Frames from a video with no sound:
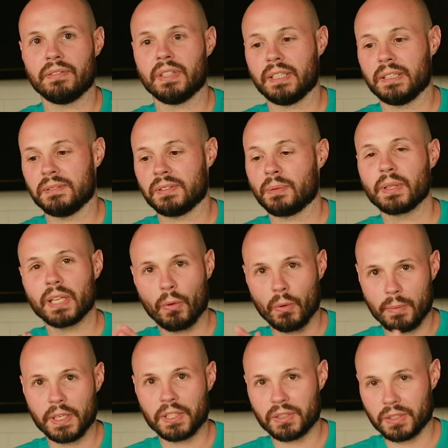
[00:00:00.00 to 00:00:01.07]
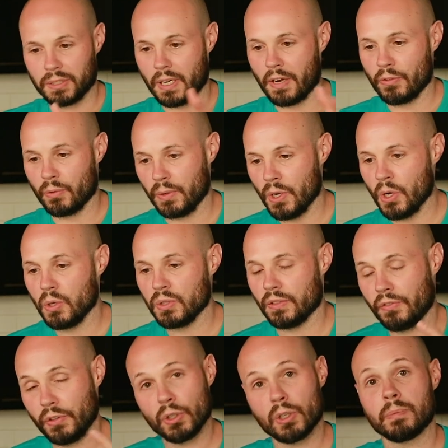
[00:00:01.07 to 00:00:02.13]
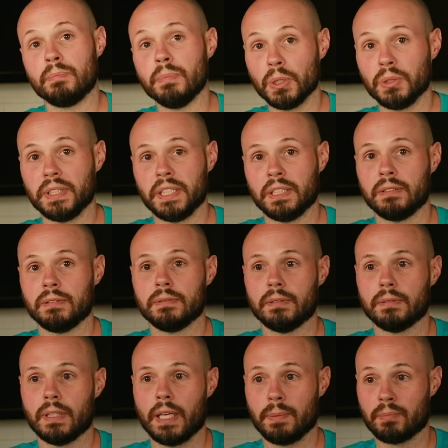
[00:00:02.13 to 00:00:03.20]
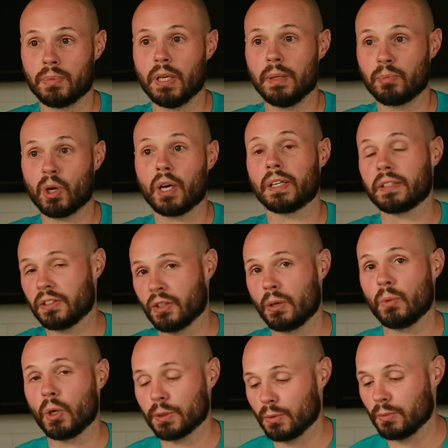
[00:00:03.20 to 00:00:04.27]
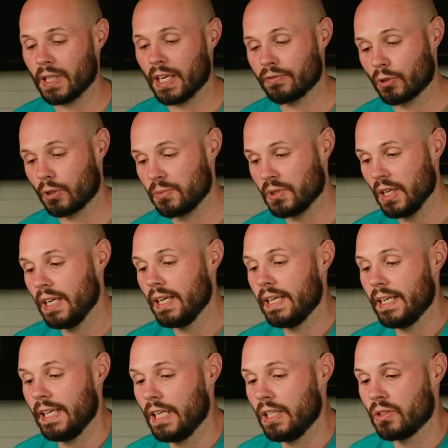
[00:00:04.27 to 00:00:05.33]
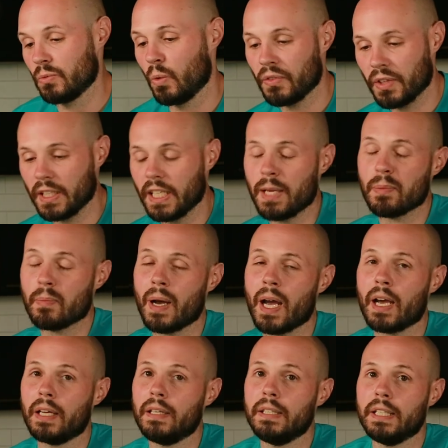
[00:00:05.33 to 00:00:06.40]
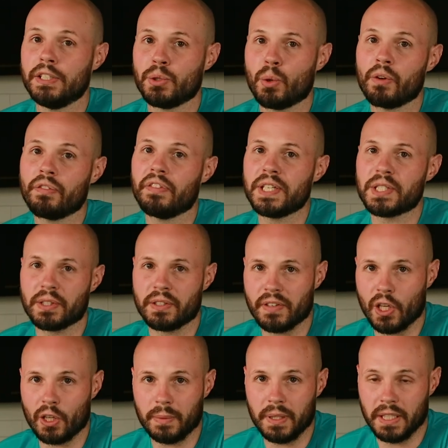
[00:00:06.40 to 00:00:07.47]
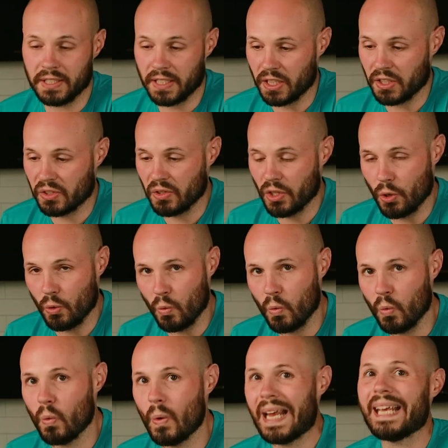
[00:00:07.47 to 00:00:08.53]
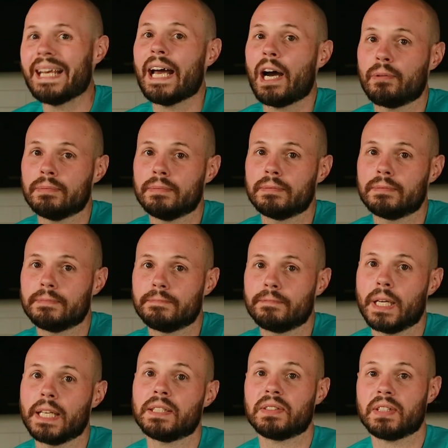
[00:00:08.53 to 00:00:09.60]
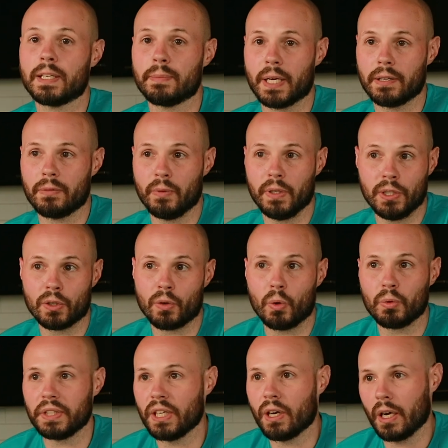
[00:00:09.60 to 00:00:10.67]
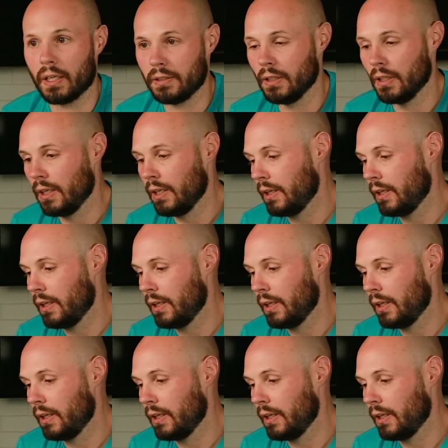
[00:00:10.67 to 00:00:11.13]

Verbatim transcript: of a, something I want to make sure everyone knows, if you're building a, a product that's on multiple platforms, is one thing to keep in mind is your feature development is going to slow way down. Right? Because think about it, when you're only on